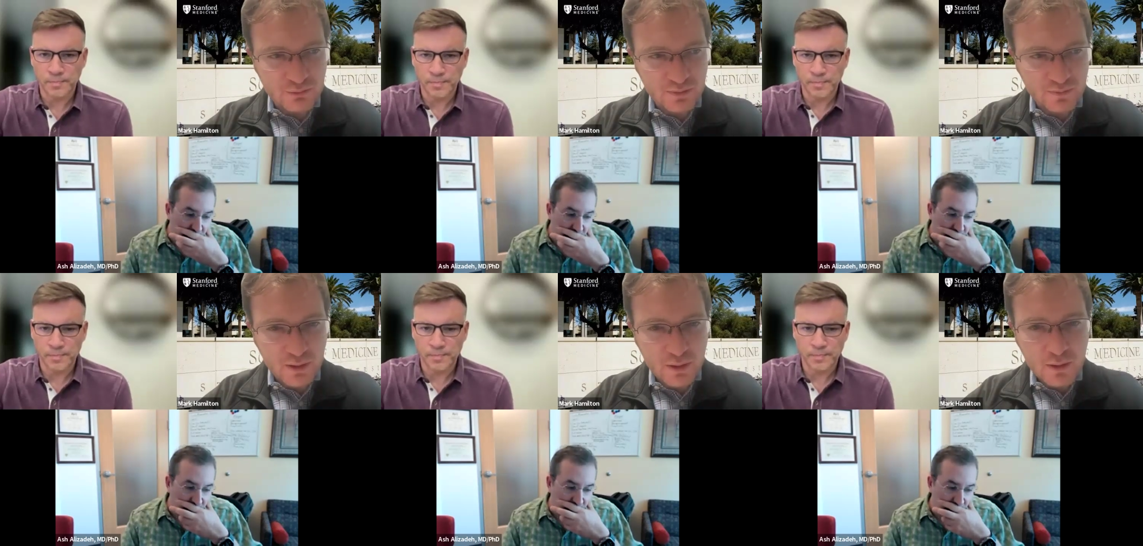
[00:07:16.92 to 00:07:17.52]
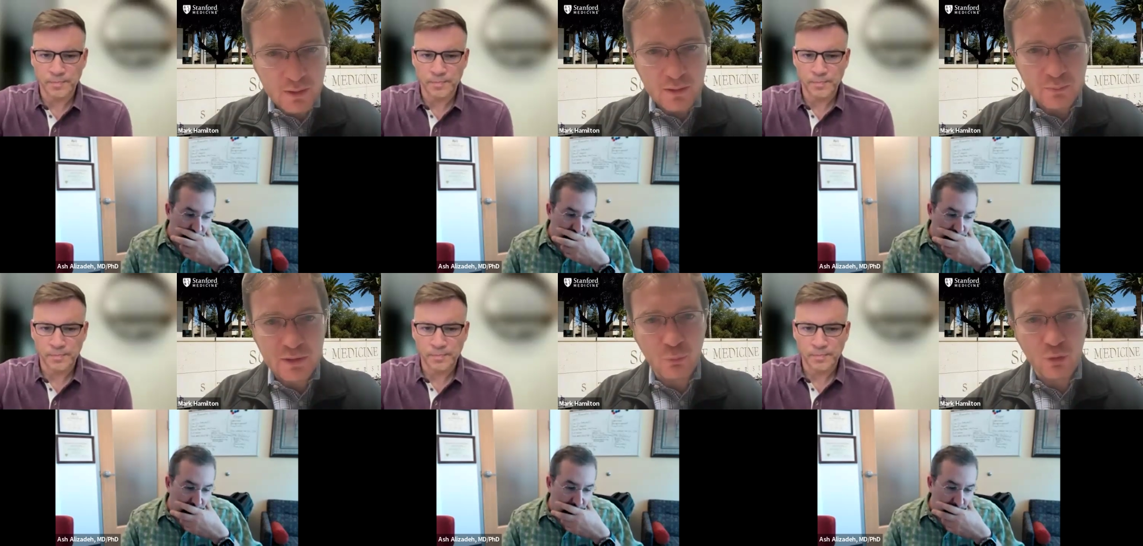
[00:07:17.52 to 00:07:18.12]
Speaker 1: that we've
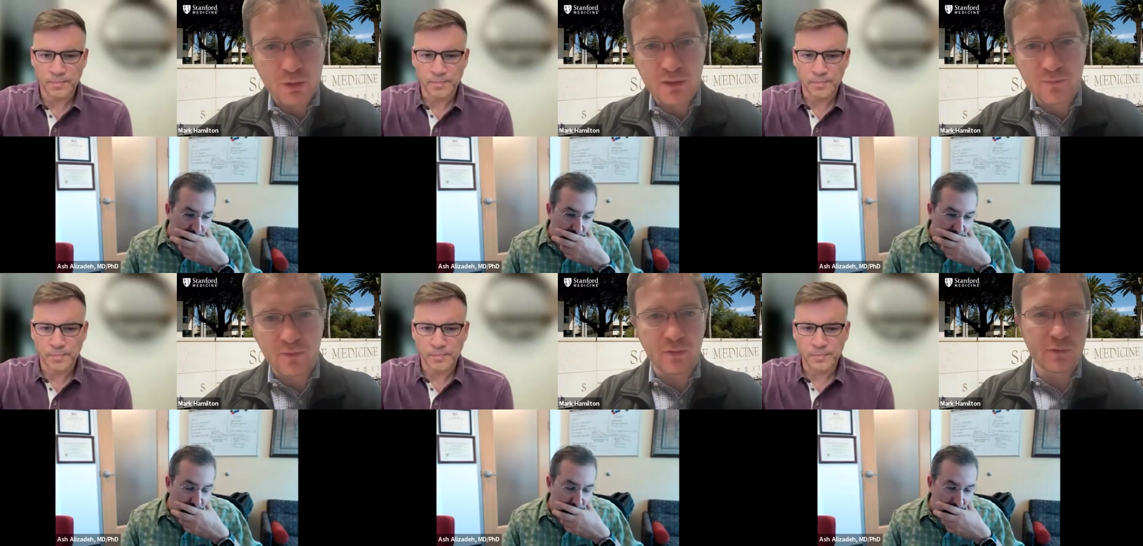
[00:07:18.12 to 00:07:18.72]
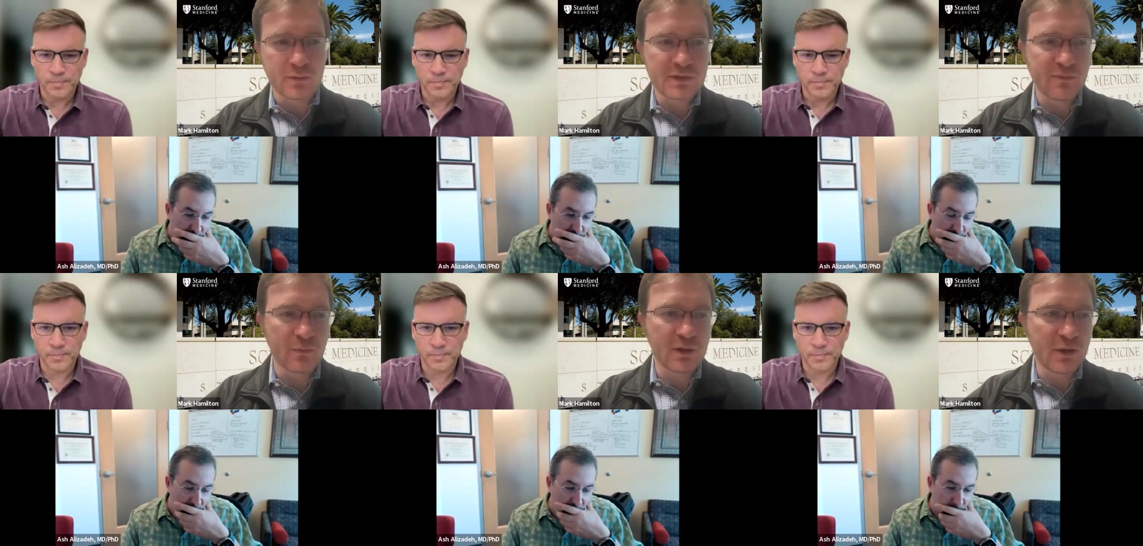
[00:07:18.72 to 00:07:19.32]
been working for
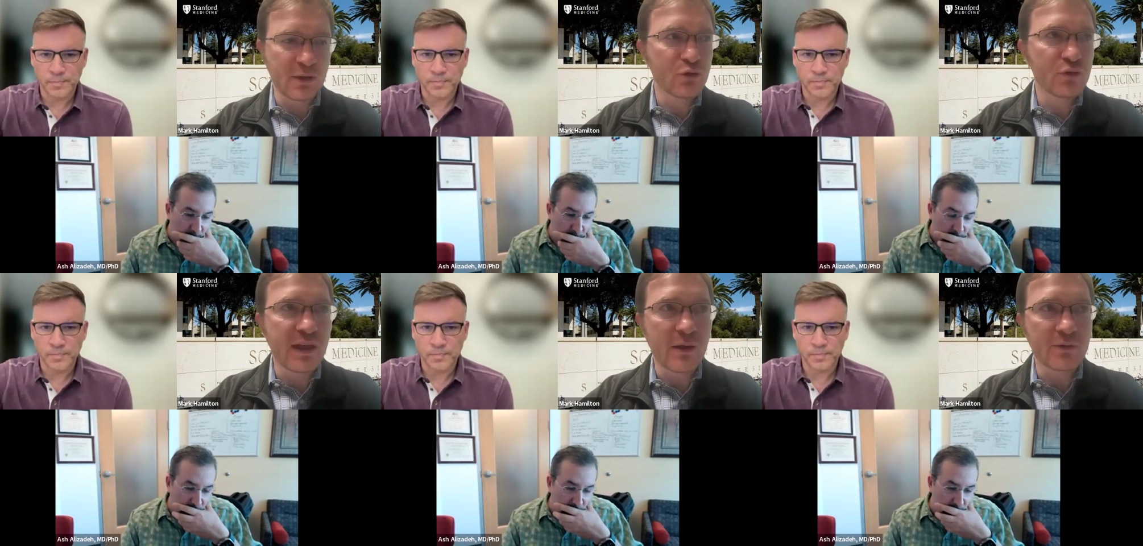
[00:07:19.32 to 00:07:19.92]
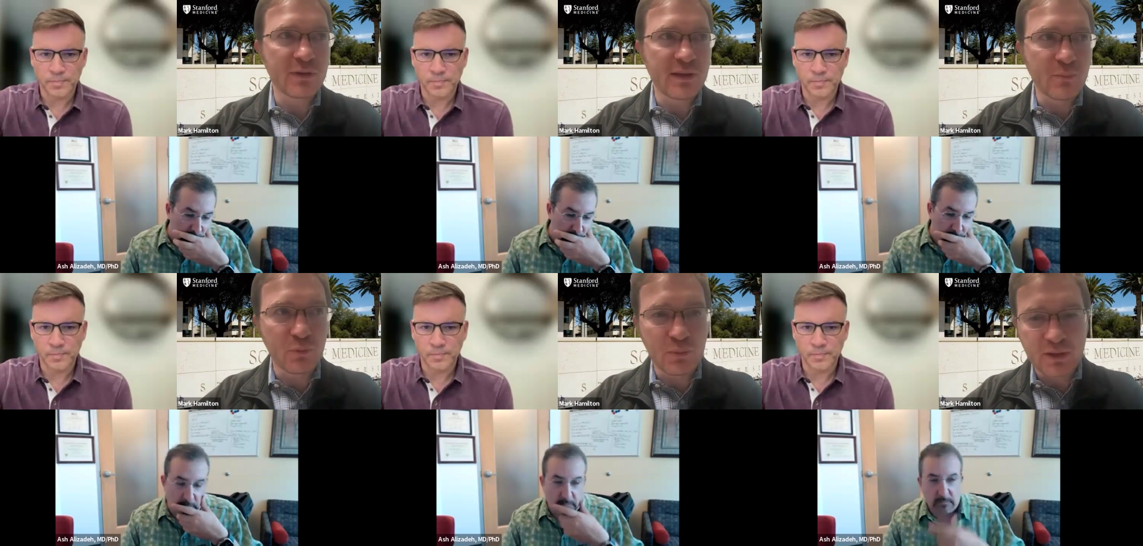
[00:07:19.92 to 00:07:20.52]
several years now to
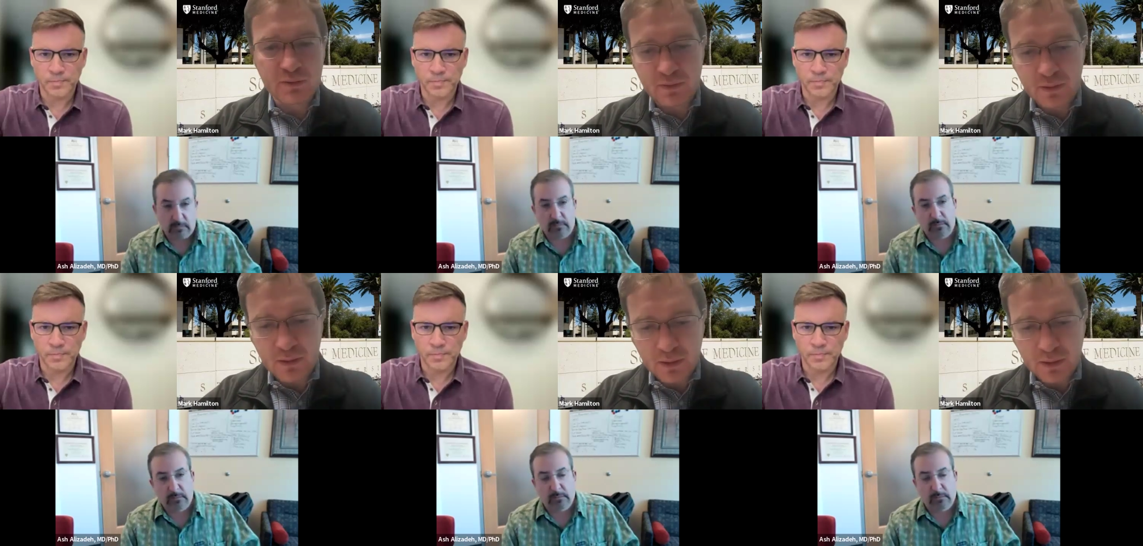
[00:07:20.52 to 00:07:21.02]
implement